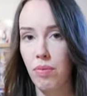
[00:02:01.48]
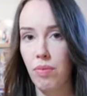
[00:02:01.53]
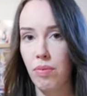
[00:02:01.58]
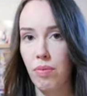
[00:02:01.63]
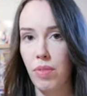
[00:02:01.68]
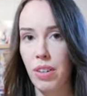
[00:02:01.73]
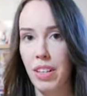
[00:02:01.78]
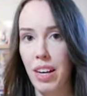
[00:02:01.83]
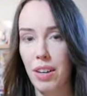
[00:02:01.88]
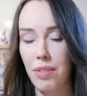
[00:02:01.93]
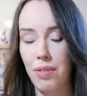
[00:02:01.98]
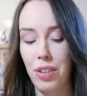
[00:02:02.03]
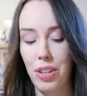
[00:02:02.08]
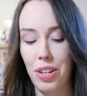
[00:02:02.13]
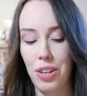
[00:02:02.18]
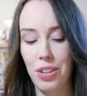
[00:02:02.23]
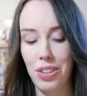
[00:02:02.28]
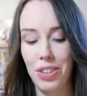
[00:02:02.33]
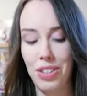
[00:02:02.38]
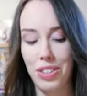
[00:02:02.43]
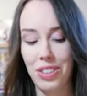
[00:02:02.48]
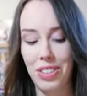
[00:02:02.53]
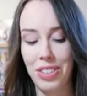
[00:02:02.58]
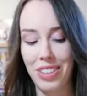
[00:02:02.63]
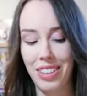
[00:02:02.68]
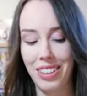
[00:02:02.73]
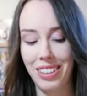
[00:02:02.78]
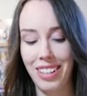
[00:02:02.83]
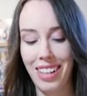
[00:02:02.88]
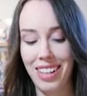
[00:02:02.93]
without further ado,
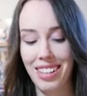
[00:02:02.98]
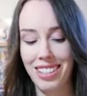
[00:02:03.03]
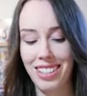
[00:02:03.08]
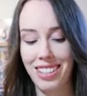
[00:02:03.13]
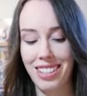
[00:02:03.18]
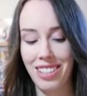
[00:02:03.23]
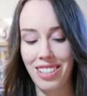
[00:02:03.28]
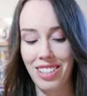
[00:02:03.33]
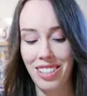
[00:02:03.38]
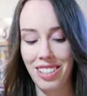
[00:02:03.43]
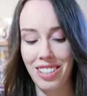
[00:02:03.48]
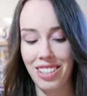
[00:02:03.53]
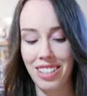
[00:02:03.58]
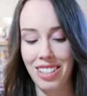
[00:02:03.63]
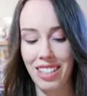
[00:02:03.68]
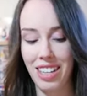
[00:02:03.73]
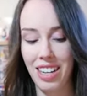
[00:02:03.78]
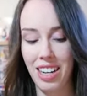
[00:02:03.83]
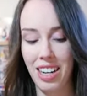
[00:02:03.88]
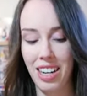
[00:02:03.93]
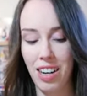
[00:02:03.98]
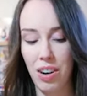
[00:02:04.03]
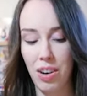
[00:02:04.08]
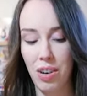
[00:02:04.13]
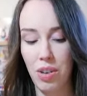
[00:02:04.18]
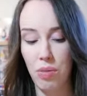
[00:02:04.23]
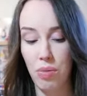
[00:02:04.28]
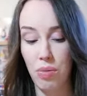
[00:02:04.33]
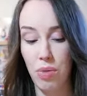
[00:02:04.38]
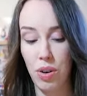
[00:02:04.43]
let's just see
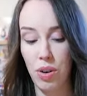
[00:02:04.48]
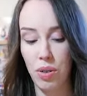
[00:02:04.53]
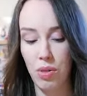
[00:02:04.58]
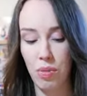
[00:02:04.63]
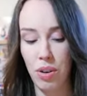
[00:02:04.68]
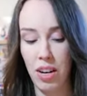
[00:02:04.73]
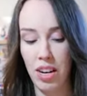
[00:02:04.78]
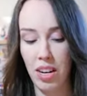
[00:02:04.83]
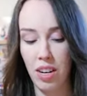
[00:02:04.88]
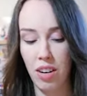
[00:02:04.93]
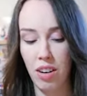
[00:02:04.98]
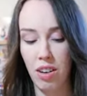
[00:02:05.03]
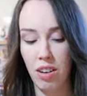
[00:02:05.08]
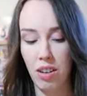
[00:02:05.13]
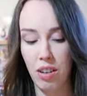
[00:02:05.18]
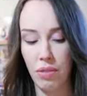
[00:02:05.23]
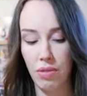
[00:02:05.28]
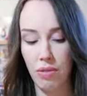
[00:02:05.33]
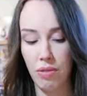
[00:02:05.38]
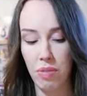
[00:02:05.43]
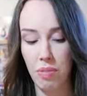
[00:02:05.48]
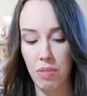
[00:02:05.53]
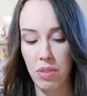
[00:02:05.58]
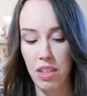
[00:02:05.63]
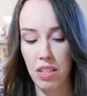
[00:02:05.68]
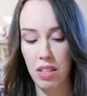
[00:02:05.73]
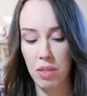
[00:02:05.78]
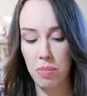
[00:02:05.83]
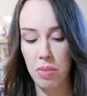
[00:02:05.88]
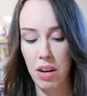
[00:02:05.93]
what we got from
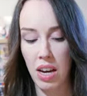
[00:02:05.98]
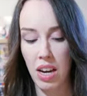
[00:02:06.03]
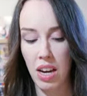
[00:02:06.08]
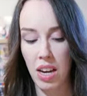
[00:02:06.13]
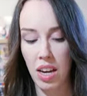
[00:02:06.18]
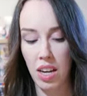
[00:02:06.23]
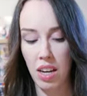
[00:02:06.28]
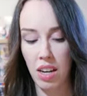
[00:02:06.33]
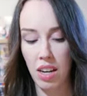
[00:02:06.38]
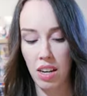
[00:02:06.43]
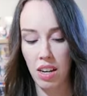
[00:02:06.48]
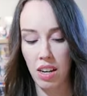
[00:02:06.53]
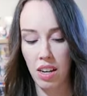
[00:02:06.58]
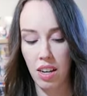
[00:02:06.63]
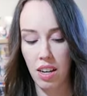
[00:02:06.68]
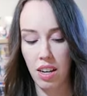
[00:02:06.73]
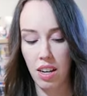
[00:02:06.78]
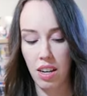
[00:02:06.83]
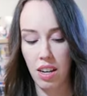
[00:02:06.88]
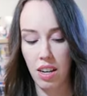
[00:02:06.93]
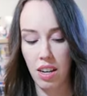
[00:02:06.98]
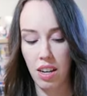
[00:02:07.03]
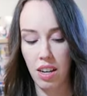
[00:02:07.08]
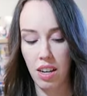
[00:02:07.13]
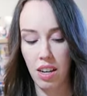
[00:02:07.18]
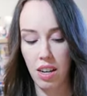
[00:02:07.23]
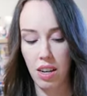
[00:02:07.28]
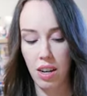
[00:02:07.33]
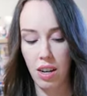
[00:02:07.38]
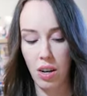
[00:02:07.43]
this pack.
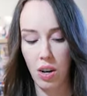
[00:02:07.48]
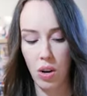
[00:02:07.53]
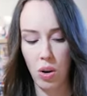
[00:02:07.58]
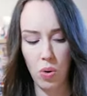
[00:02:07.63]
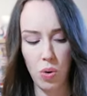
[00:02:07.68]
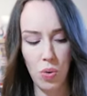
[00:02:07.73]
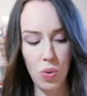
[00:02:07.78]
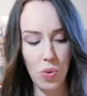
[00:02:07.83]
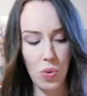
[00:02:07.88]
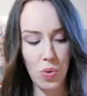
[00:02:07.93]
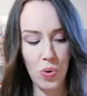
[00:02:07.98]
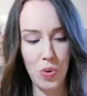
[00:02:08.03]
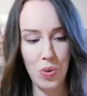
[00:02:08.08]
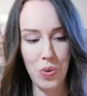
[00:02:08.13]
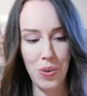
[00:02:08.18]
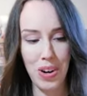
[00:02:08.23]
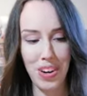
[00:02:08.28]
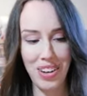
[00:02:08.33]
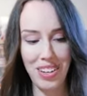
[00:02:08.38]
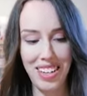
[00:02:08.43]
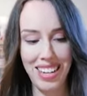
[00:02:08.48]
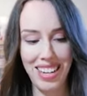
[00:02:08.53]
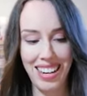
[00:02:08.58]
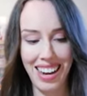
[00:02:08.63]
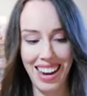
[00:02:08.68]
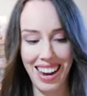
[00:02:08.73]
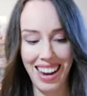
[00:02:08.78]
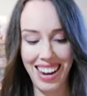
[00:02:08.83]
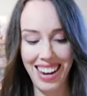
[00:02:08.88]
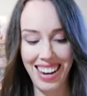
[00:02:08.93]
Ooh,
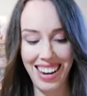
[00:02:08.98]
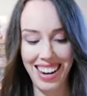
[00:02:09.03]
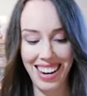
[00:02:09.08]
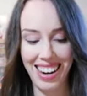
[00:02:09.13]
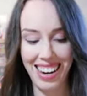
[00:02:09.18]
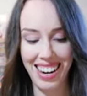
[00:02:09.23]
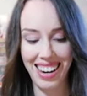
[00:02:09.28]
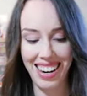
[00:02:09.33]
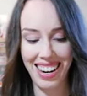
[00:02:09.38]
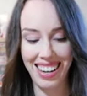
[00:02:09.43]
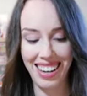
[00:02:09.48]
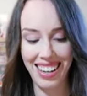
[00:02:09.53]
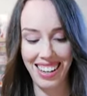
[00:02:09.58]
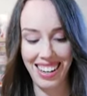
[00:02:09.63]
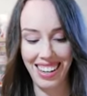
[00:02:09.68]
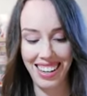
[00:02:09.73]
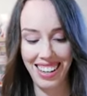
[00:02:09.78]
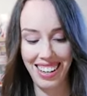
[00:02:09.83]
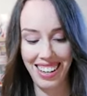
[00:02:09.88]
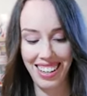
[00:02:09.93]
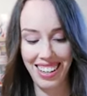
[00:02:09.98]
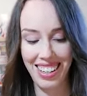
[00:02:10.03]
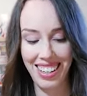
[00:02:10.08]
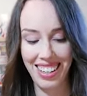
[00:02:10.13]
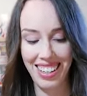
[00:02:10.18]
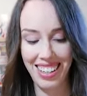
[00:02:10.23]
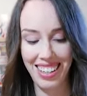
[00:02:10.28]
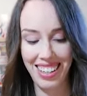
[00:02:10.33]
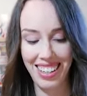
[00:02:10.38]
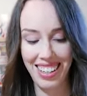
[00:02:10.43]
okay.
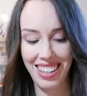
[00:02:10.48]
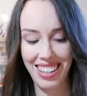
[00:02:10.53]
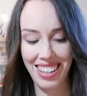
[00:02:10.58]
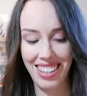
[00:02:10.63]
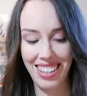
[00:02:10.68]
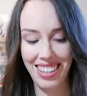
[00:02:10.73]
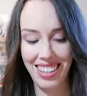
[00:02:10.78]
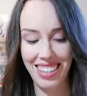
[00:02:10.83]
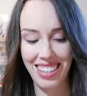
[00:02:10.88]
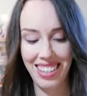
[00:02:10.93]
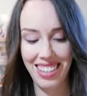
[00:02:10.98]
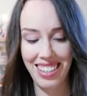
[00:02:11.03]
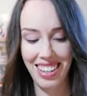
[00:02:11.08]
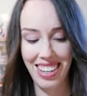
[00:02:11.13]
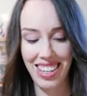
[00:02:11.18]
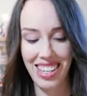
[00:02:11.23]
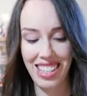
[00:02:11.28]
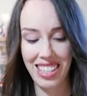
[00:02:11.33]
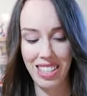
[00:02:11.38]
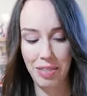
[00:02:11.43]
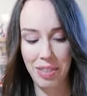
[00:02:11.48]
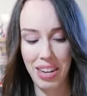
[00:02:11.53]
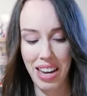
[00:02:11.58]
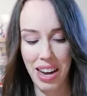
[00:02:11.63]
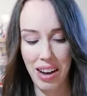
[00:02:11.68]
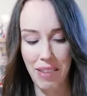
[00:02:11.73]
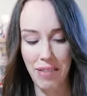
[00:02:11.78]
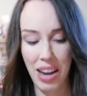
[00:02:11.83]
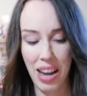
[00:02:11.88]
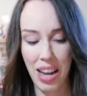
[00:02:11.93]
Nice, we
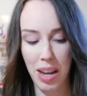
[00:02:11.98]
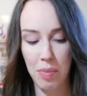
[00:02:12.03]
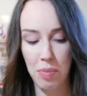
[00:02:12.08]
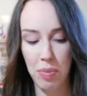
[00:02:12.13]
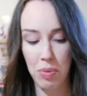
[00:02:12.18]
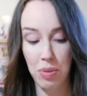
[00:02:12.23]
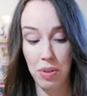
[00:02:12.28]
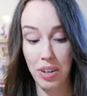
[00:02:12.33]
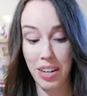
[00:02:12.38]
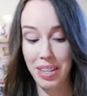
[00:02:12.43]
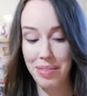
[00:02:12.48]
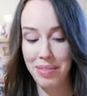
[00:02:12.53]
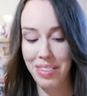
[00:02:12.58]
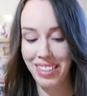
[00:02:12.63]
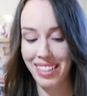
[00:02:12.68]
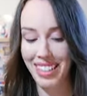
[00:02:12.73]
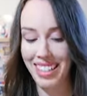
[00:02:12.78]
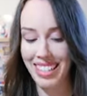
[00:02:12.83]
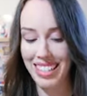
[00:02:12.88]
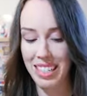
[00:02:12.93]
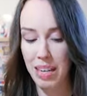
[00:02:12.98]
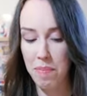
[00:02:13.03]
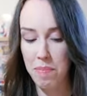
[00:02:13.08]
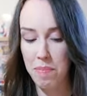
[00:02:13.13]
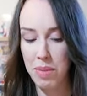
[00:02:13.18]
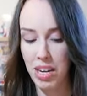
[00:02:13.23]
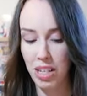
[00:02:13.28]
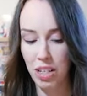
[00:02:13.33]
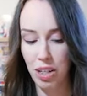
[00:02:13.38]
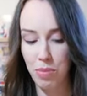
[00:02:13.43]
have a pre-release
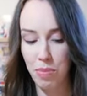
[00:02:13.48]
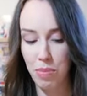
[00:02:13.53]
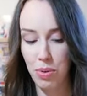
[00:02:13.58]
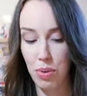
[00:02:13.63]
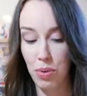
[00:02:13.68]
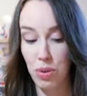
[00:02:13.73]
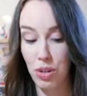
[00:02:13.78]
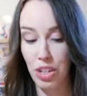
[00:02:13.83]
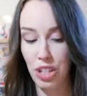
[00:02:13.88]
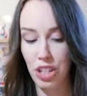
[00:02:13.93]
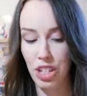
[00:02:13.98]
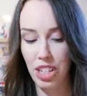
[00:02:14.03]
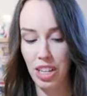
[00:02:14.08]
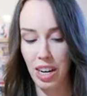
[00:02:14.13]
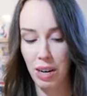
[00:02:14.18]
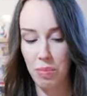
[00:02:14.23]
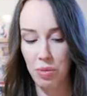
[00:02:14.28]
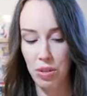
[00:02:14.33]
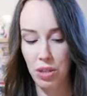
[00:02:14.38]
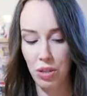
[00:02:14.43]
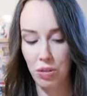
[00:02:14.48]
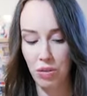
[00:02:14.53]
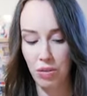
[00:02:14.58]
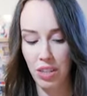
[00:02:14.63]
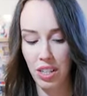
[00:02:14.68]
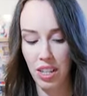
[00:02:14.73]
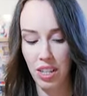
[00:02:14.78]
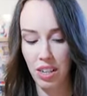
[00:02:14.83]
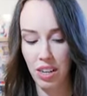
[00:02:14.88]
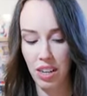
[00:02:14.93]
Majin Buu
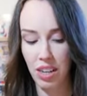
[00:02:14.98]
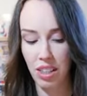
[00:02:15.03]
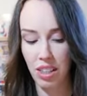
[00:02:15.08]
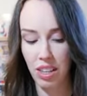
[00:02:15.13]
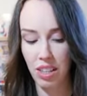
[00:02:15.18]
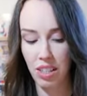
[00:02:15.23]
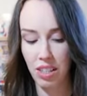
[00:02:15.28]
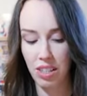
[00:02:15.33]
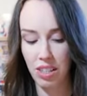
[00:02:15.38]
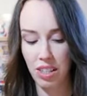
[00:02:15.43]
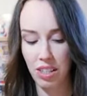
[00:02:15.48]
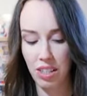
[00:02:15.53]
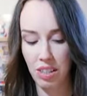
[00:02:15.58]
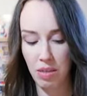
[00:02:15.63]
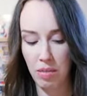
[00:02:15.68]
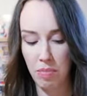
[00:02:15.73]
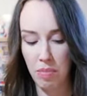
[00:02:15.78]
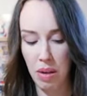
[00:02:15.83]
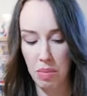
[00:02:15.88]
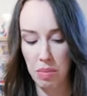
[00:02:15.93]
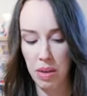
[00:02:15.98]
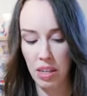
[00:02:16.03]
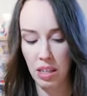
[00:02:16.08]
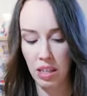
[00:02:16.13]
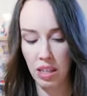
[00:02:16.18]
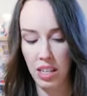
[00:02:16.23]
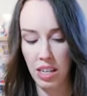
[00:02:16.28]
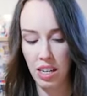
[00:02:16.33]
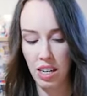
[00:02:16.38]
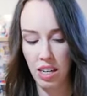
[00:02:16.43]
Shapeshifter. I think this is maybe a
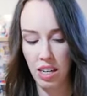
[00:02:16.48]
leader